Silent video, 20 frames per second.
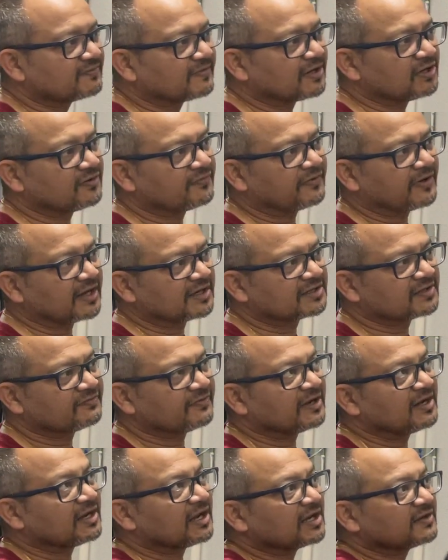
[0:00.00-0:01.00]
value of x and
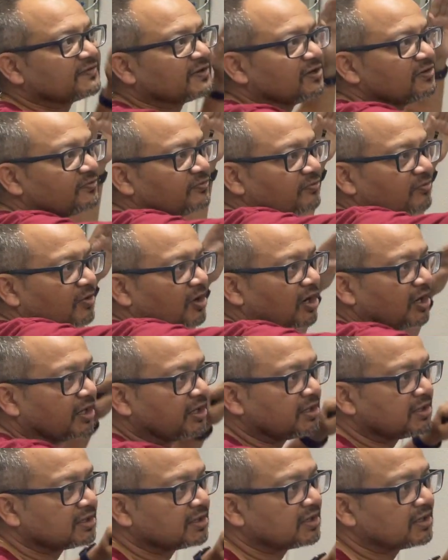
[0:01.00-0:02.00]
very large value of y,
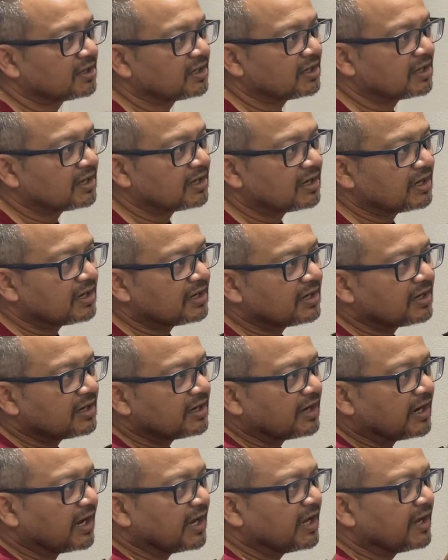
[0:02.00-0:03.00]

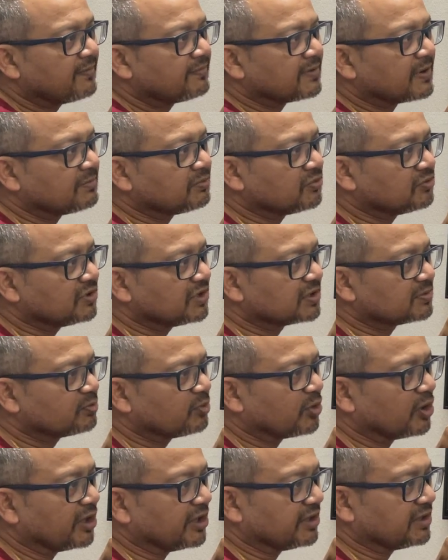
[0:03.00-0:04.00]
I have come to this
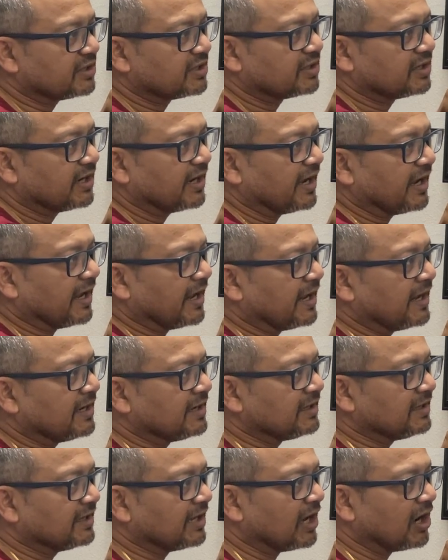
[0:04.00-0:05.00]
point,
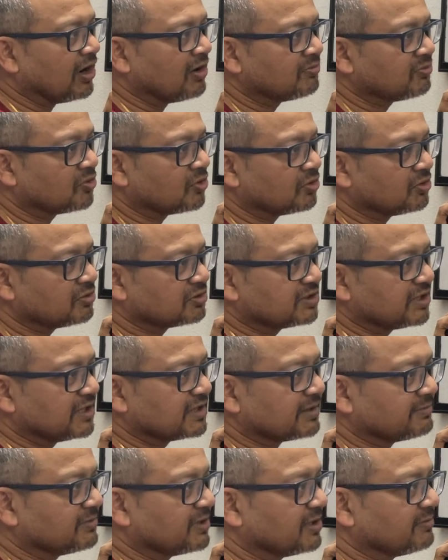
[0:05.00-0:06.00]
and now I'm going to say
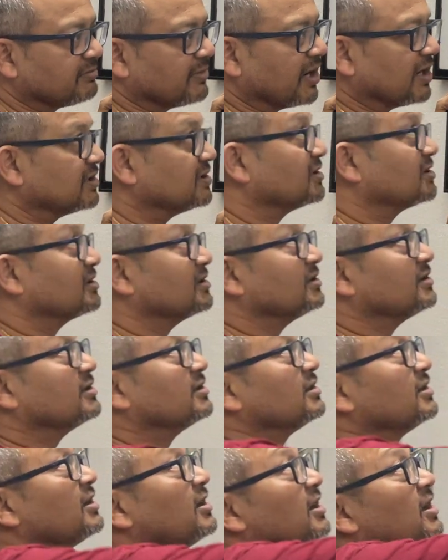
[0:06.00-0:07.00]
something magical.
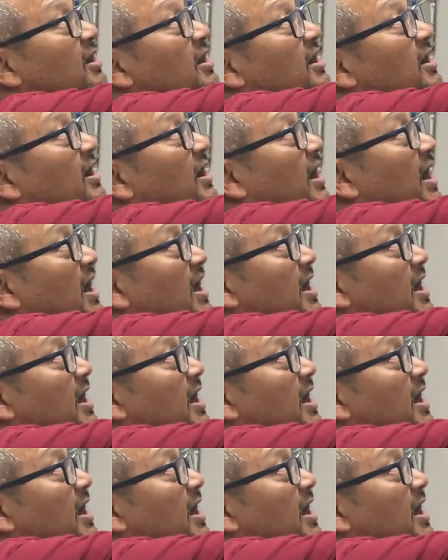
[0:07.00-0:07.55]
I